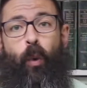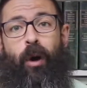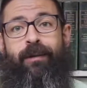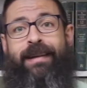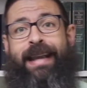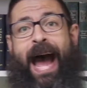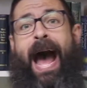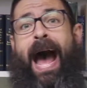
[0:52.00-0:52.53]

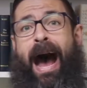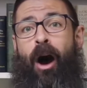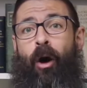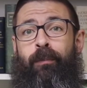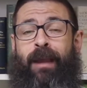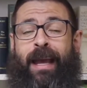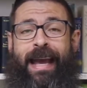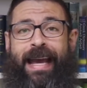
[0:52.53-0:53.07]
Well,
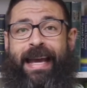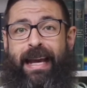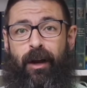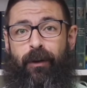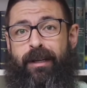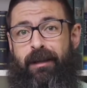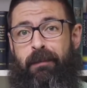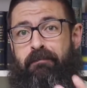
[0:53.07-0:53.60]
now,
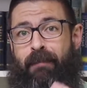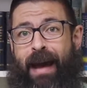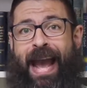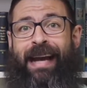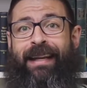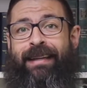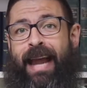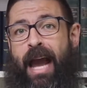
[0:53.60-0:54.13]
here is a
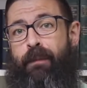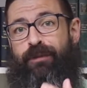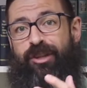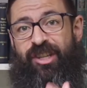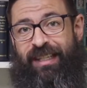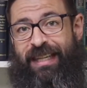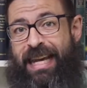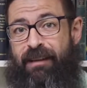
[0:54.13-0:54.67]
man named
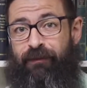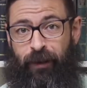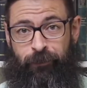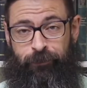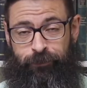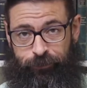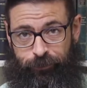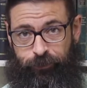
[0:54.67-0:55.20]
Stephen.